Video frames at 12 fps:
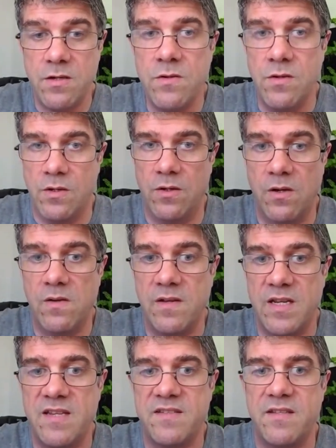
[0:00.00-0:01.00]
know
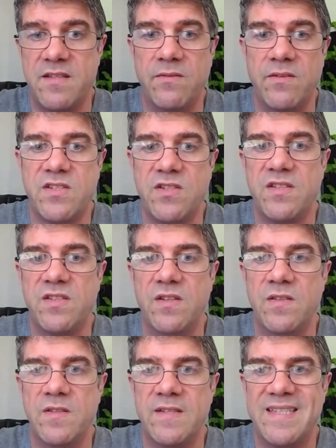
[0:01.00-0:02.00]
is that there are
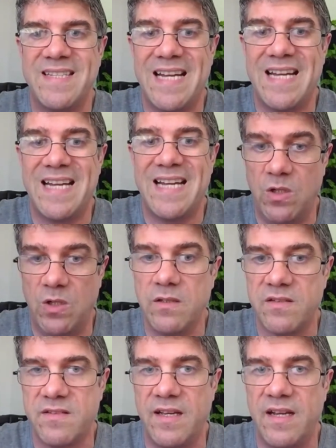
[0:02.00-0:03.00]
certain
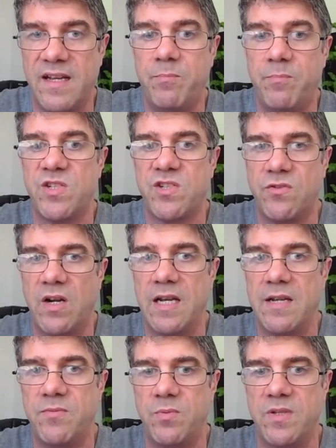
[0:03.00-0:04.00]
tablets that are
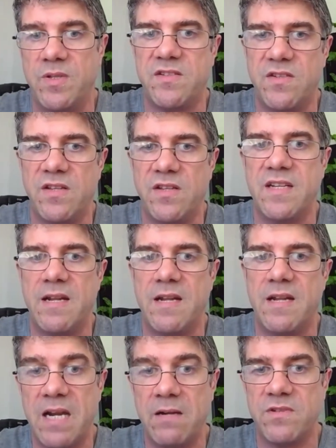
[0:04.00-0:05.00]
prescribed with a certain
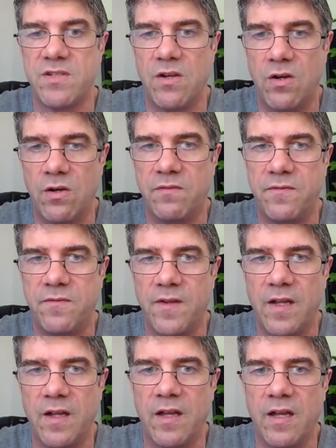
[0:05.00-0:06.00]
amount of,
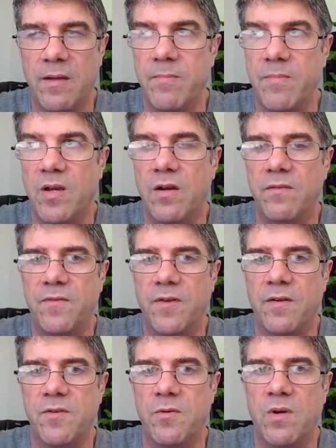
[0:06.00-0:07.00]
um, of,
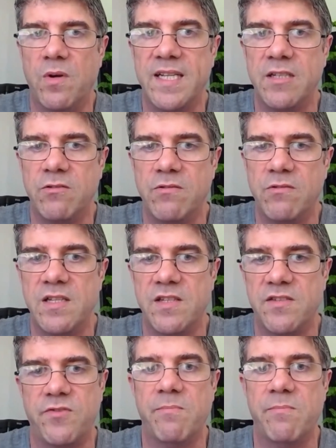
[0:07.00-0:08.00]
of the right ingredients
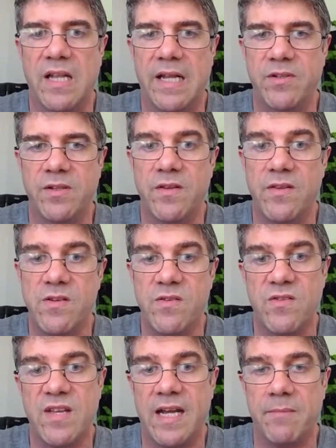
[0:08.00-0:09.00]
from the lavender that,
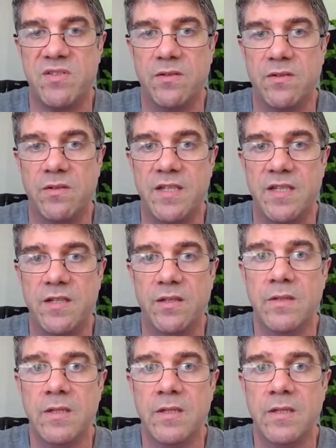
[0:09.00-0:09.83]
that absolutely do.